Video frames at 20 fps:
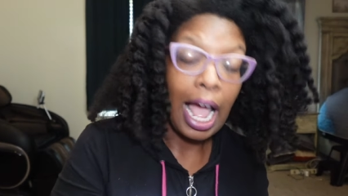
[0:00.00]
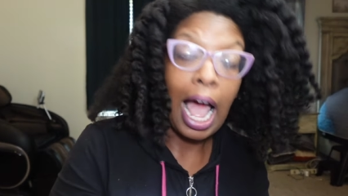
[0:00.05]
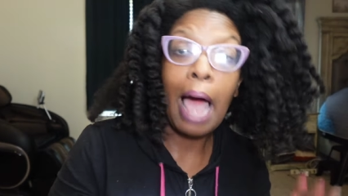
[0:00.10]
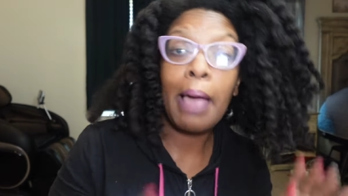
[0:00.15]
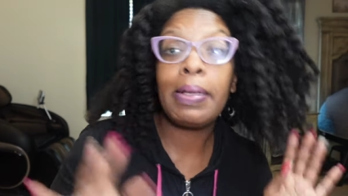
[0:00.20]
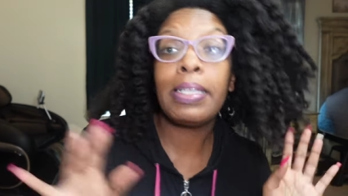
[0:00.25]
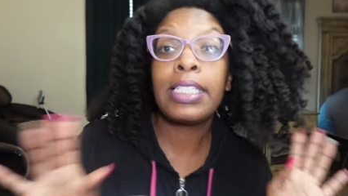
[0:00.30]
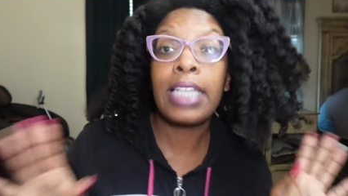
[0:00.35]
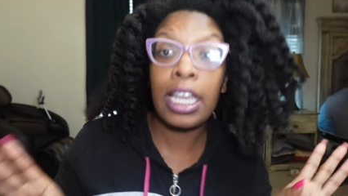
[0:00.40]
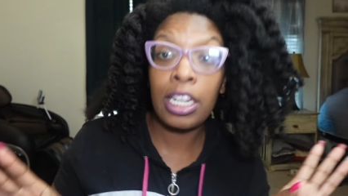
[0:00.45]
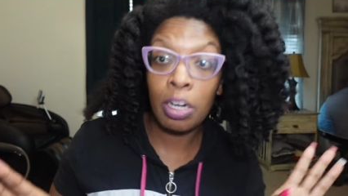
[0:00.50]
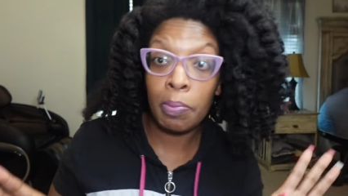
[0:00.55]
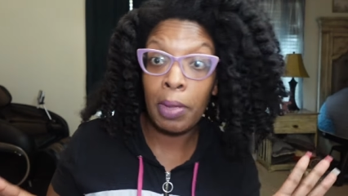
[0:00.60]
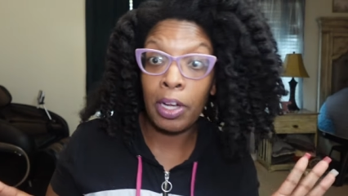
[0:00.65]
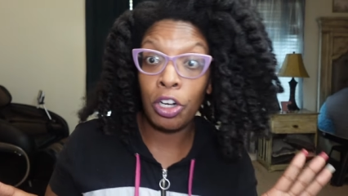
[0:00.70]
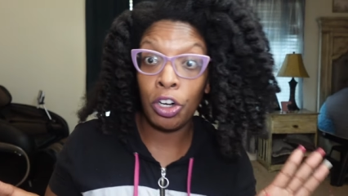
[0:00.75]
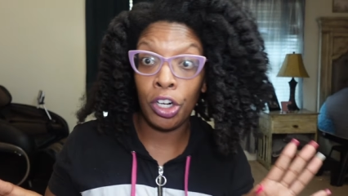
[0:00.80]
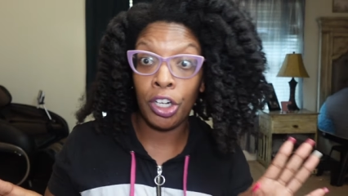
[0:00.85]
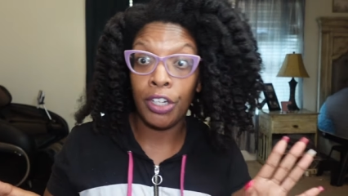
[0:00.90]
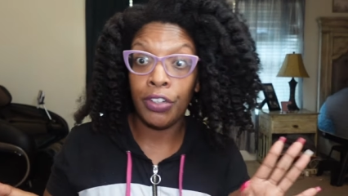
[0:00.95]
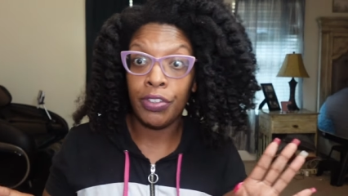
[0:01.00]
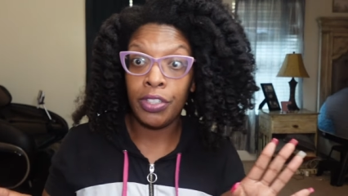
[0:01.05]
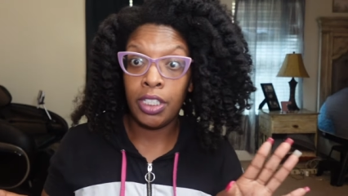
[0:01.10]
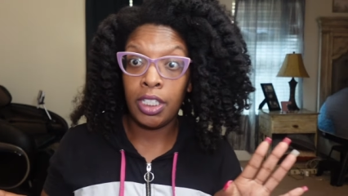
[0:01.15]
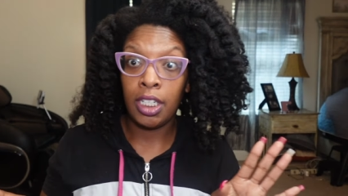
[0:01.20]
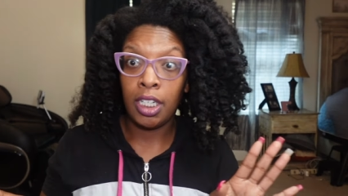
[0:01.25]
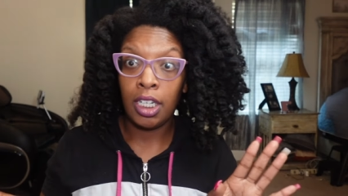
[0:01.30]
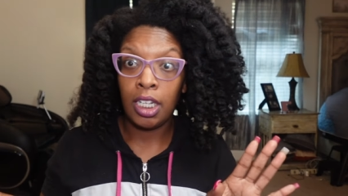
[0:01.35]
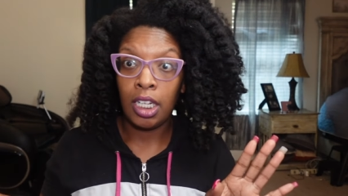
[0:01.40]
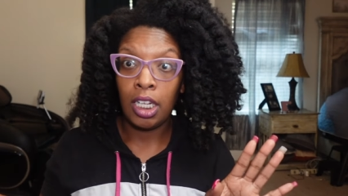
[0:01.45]
Uh, it's getting on my
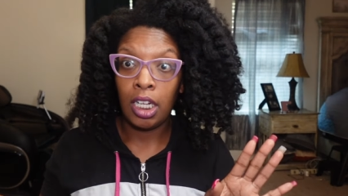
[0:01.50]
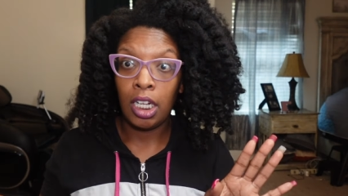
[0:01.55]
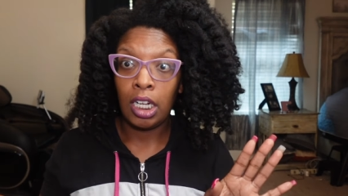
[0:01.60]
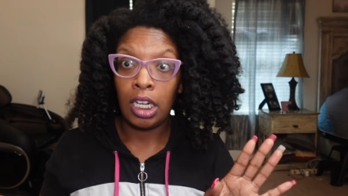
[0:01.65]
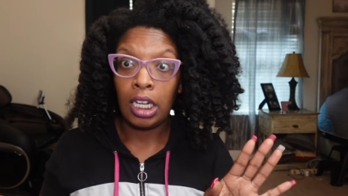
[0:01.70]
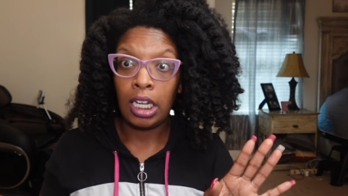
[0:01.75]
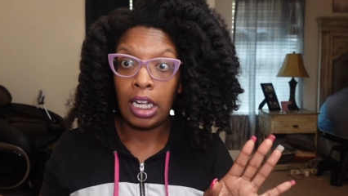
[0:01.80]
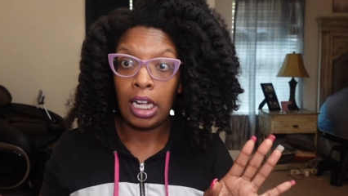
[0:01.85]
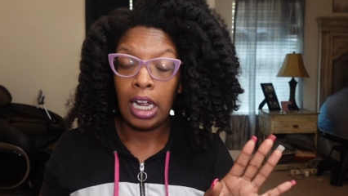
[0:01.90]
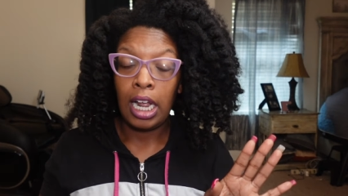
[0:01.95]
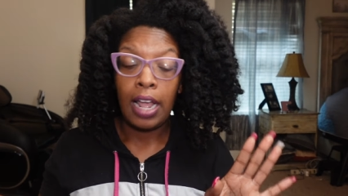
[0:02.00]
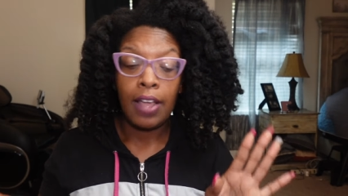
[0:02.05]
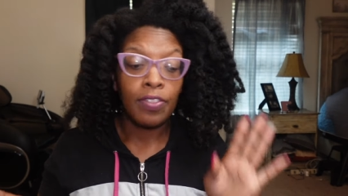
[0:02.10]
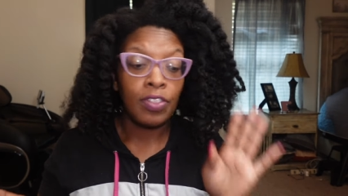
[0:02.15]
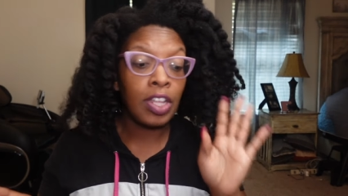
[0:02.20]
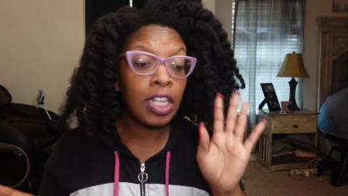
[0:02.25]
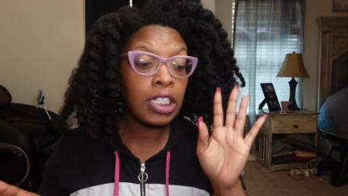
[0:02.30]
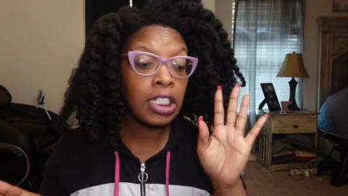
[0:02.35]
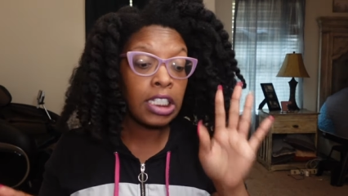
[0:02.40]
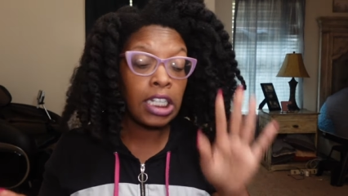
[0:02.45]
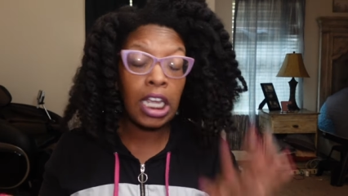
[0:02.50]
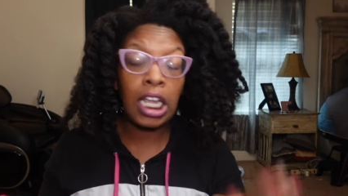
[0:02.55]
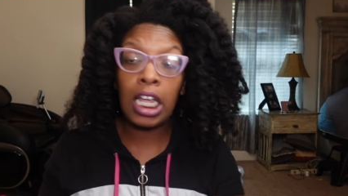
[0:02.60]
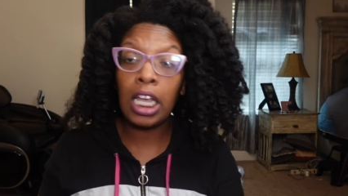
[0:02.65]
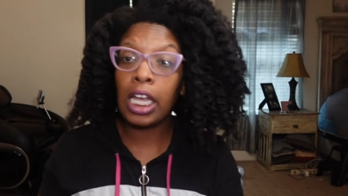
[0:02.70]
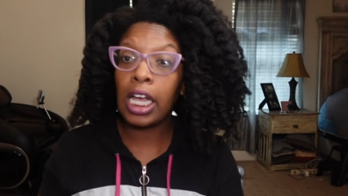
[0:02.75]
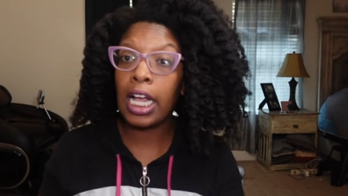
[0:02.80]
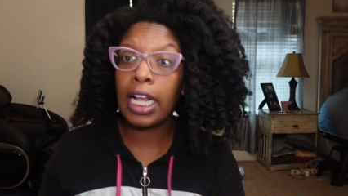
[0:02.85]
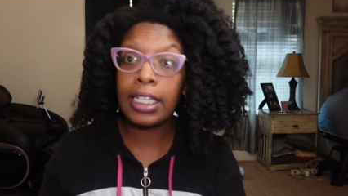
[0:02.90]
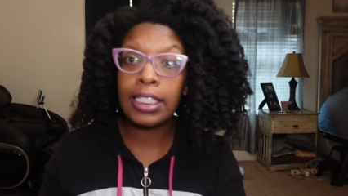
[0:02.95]
nerves. This
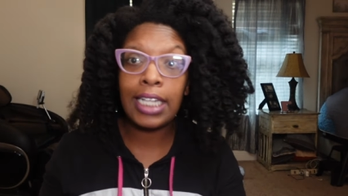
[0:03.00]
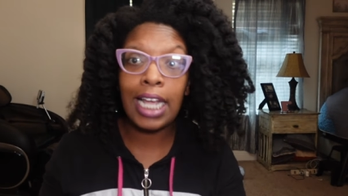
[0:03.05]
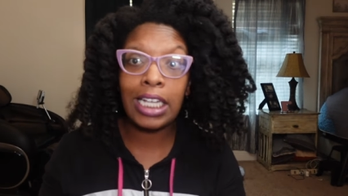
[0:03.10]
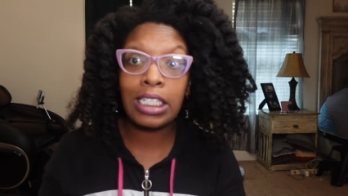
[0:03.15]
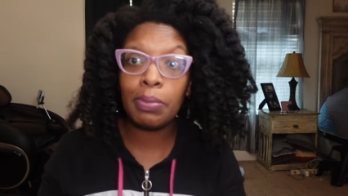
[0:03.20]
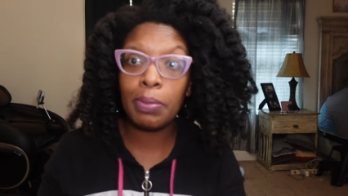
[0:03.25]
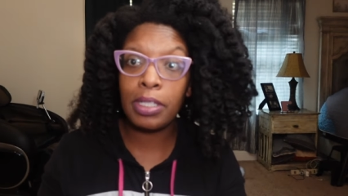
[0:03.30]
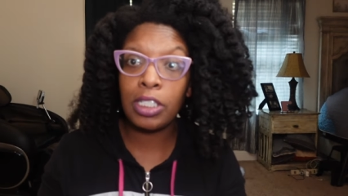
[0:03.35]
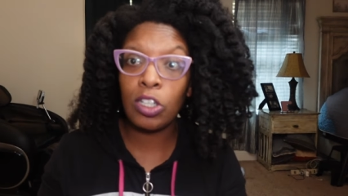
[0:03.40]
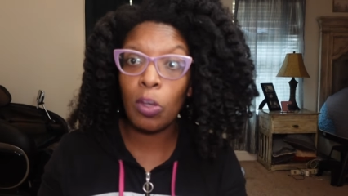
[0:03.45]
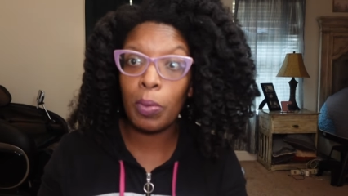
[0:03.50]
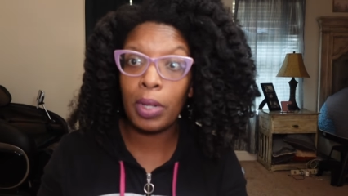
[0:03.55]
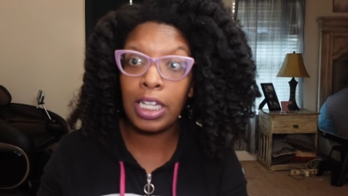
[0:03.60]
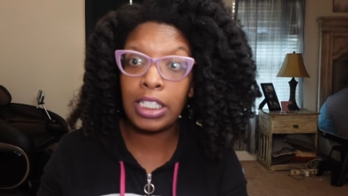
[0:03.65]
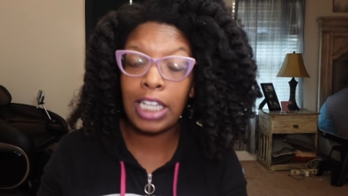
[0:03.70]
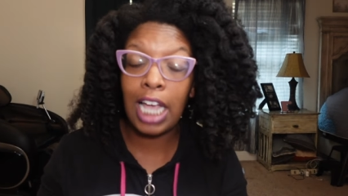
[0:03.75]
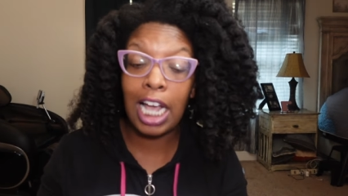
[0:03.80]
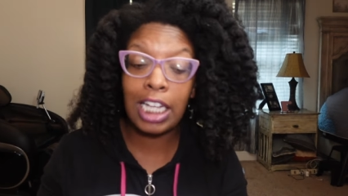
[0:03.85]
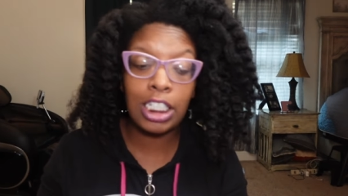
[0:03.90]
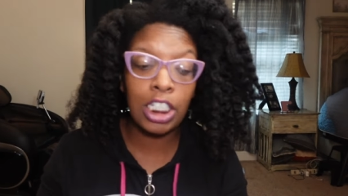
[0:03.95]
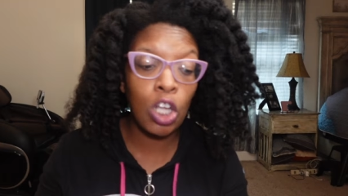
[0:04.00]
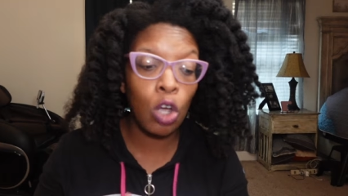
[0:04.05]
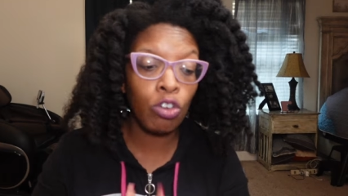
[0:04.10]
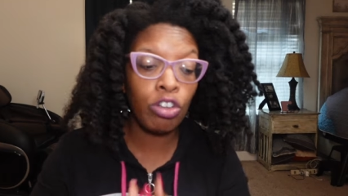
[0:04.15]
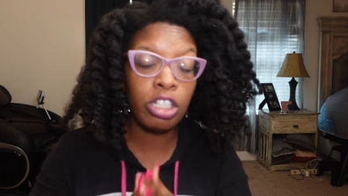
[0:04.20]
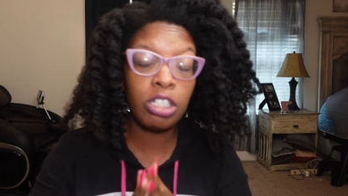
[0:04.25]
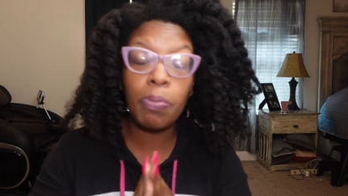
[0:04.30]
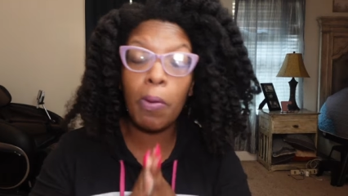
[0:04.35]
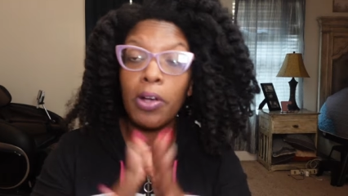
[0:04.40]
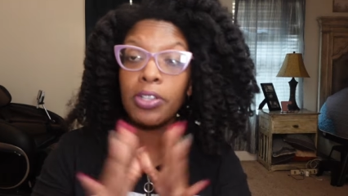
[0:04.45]
thing contacts me so many times, so
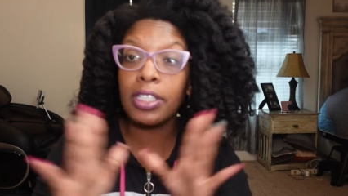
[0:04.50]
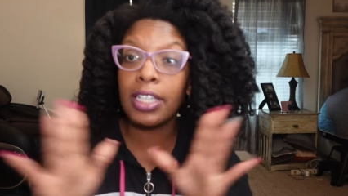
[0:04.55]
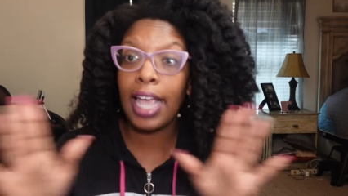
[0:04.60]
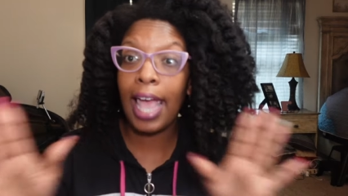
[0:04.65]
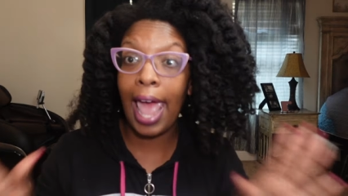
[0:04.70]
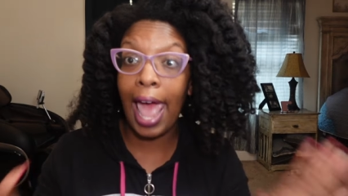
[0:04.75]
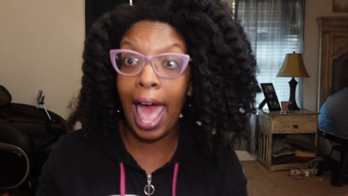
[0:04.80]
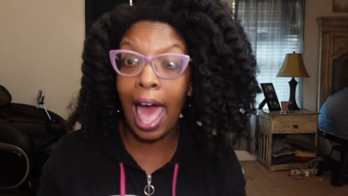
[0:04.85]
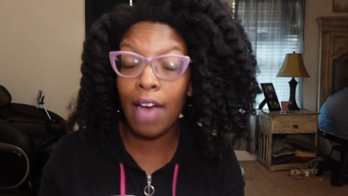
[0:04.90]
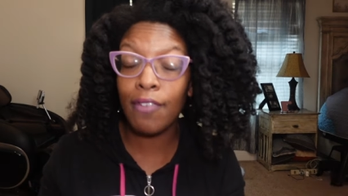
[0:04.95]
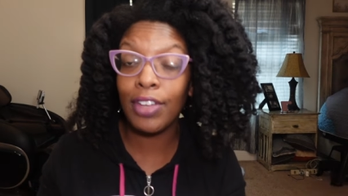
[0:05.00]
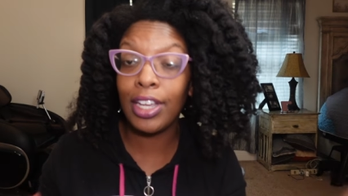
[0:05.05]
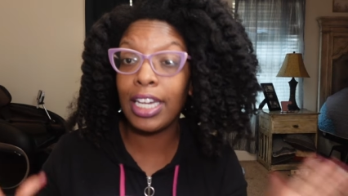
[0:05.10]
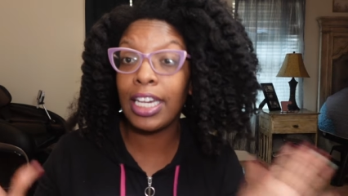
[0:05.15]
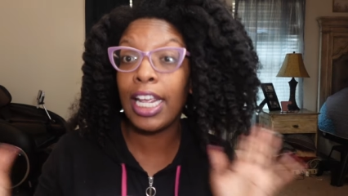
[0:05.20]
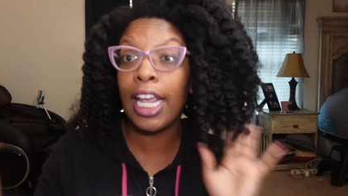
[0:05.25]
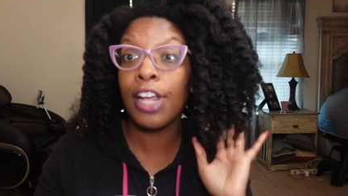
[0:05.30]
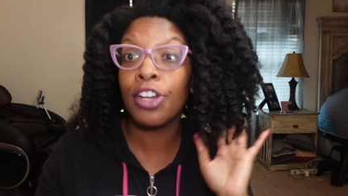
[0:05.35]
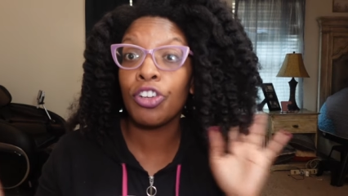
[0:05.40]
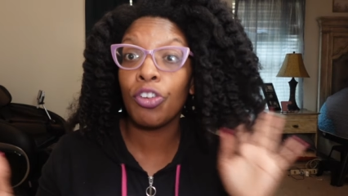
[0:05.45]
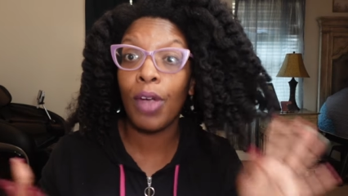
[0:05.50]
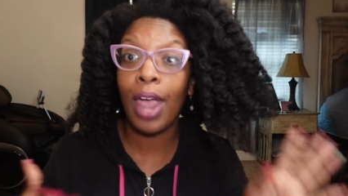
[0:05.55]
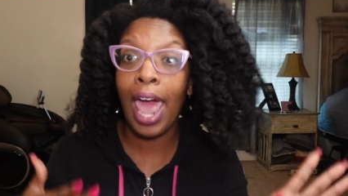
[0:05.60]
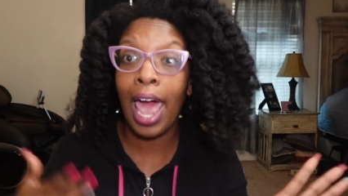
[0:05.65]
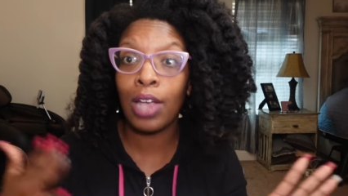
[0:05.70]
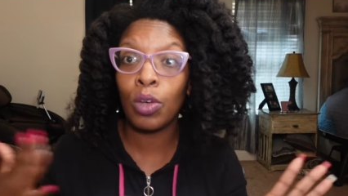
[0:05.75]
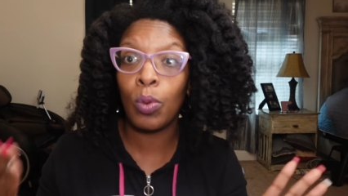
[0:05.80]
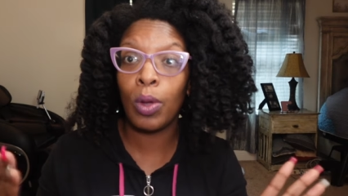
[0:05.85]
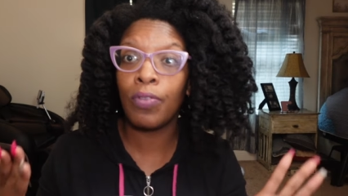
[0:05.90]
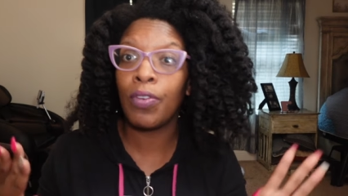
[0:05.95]
you're supposed to have it and
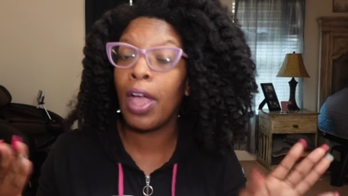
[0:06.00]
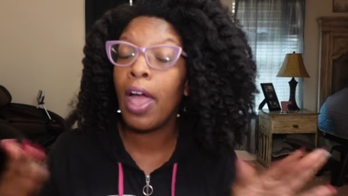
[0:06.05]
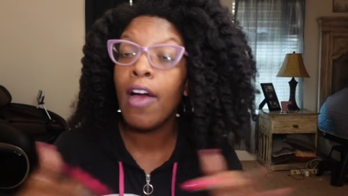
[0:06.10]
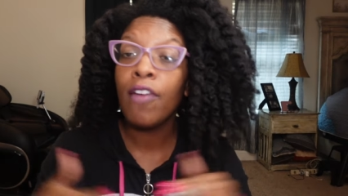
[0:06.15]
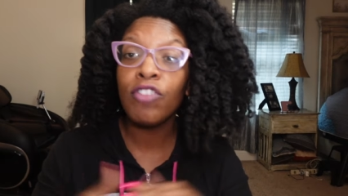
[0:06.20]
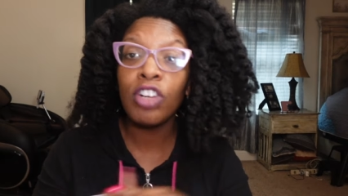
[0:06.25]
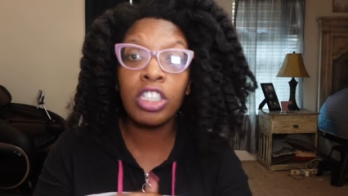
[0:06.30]
interact with it.